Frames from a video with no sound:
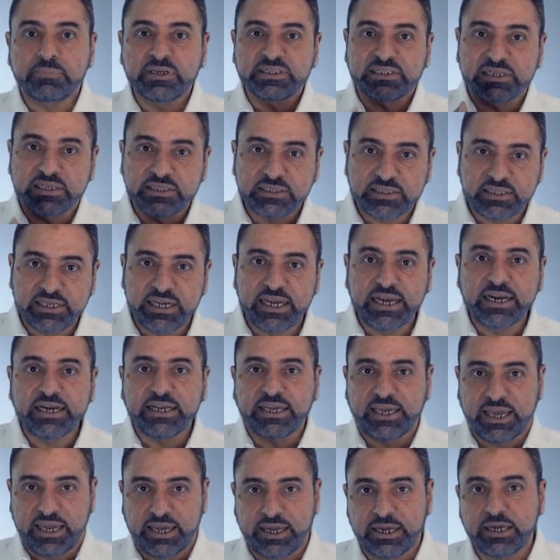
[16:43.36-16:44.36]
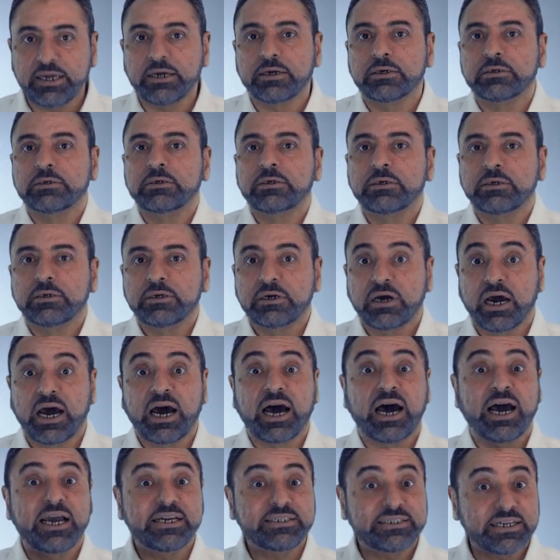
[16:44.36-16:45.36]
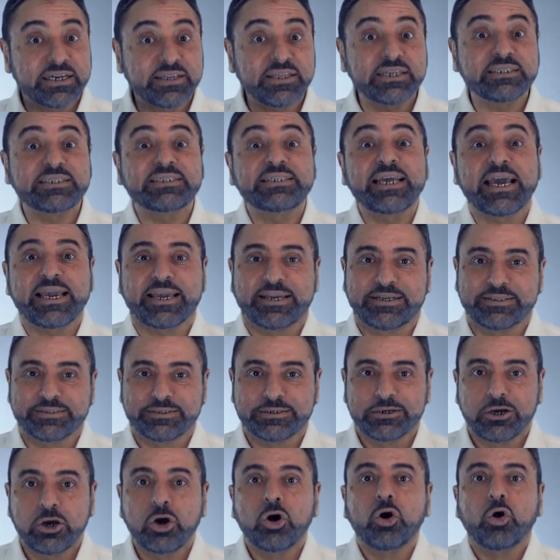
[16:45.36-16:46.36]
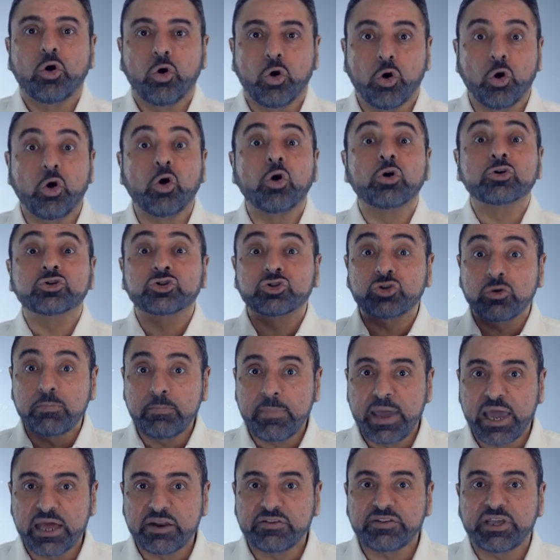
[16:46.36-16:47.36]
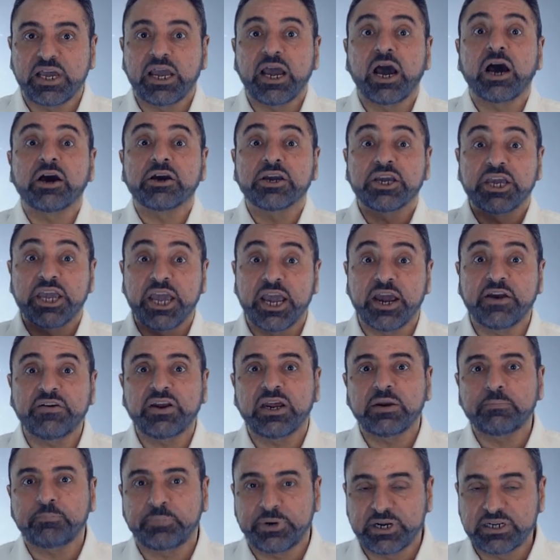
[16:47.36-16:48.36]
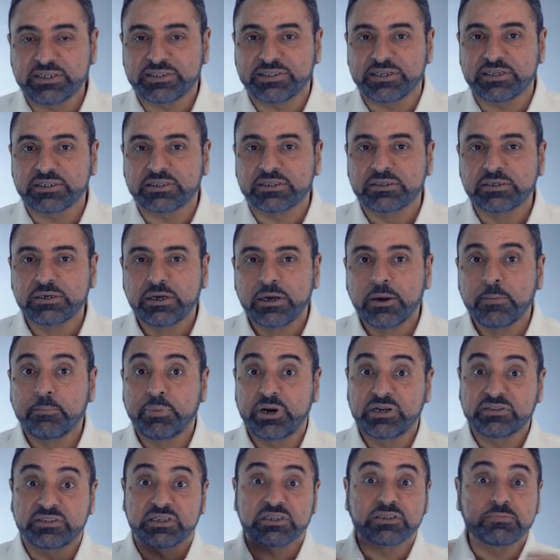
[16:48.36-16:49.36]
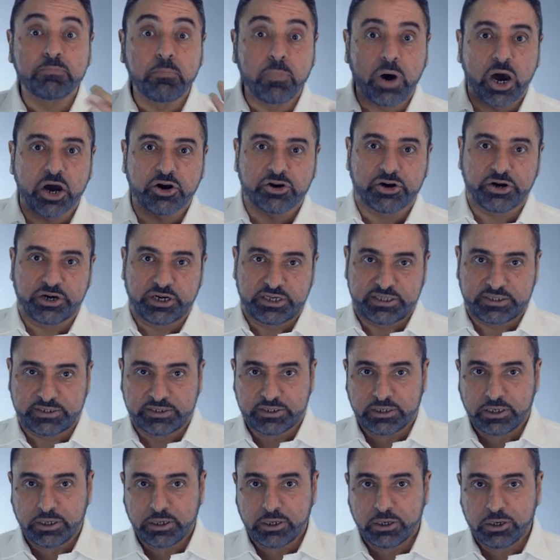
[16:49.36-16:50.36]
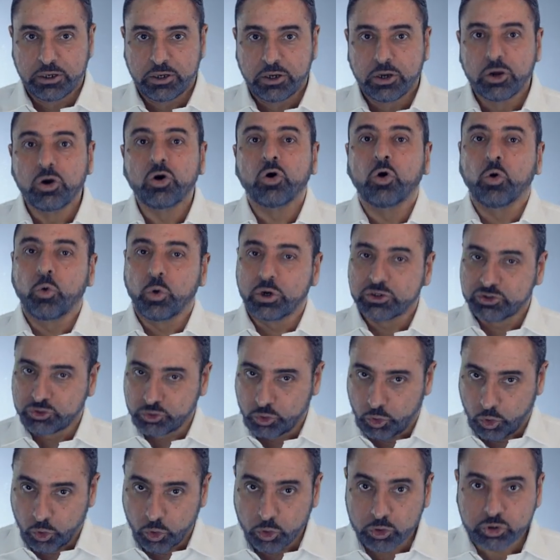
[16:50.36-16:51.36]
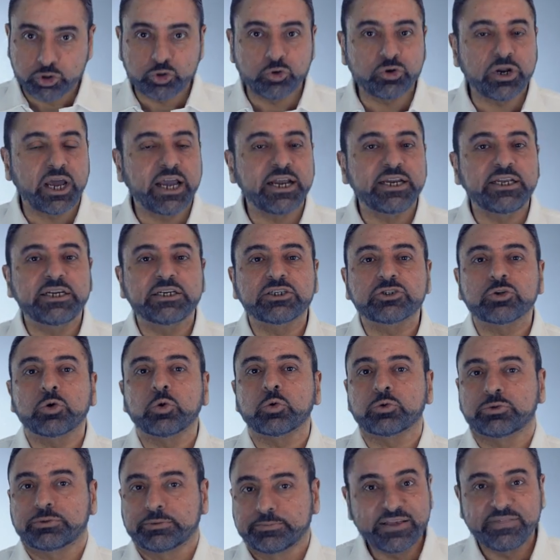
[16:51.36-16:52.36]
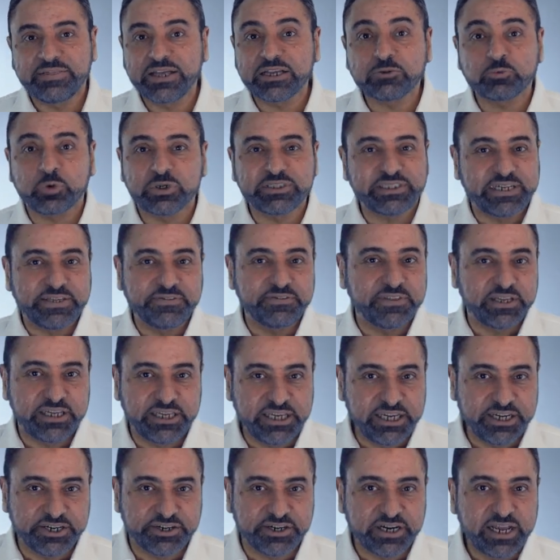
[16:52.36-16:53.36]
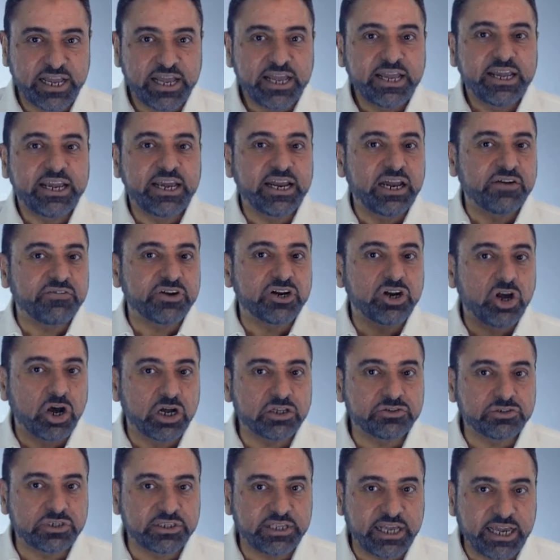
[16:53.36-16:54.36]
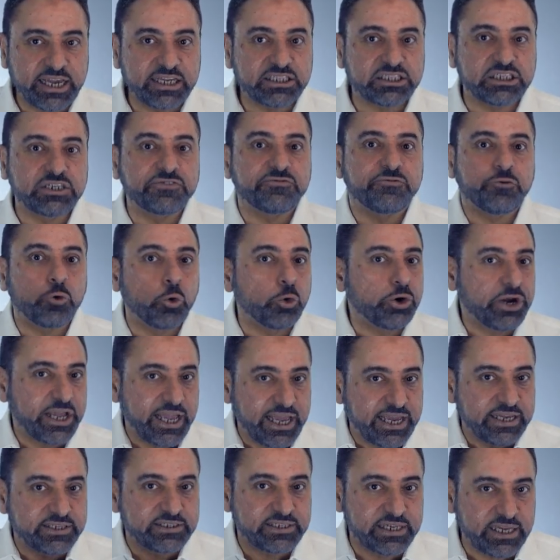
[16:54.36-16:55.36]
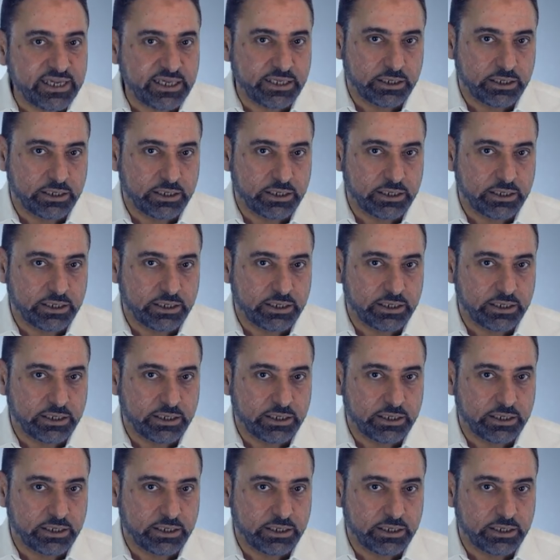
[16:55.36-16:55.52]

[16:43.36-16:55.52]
Byzantine king, Isaac II, also married a Hungarian princess, Princess Margaret, who was also 9 years old. That was in the year 1184 AD.